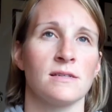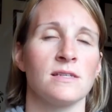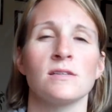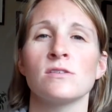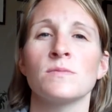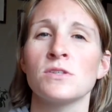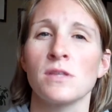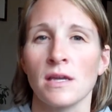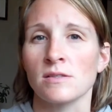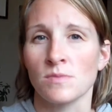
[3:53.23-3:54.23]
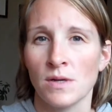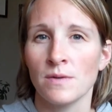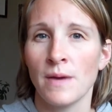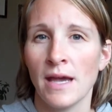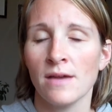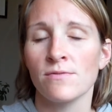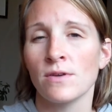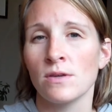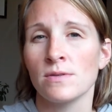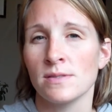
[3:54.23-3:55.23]
takes so much of the guesswork away for
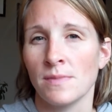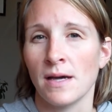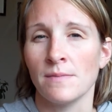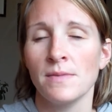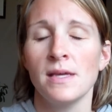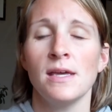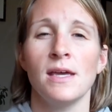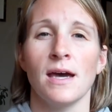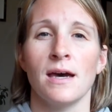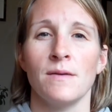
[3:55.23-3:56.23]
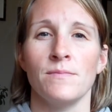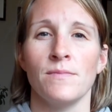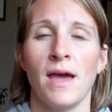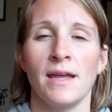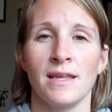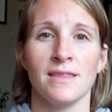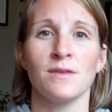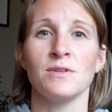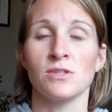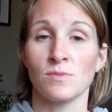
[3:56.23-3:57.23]
you as a mom. And I
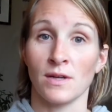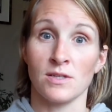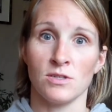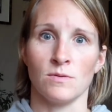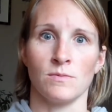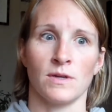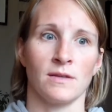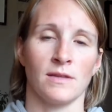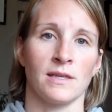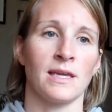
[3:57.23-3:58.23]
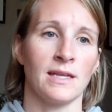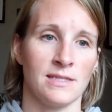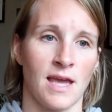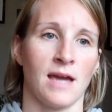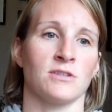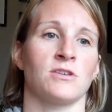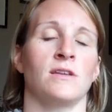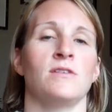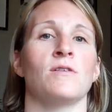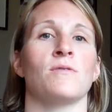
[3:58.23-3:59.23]
think we just want to get into action
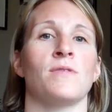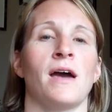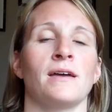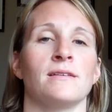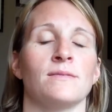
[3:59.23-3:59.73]
and know that